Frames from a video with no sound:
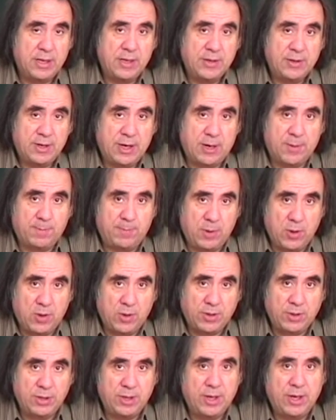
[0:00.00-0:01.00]
They are
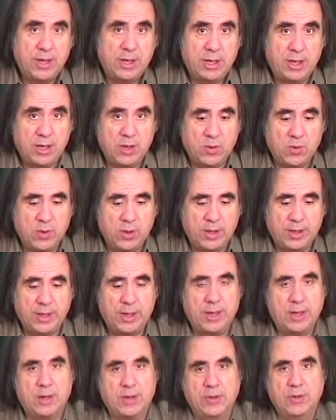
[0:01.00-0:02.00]
both
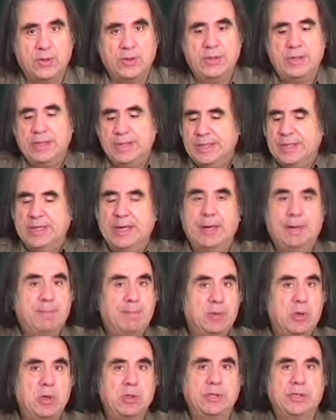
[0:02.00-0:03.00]
equally good and
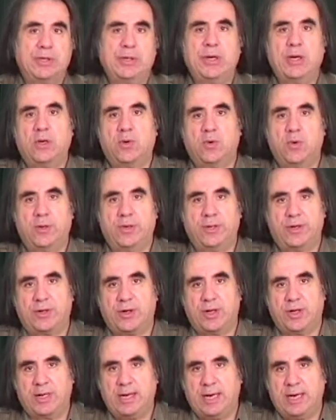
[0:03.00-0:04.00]
both equally
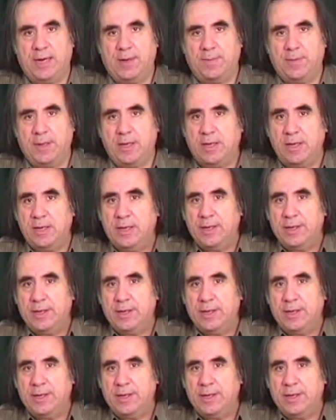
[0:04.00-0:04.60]
reliable.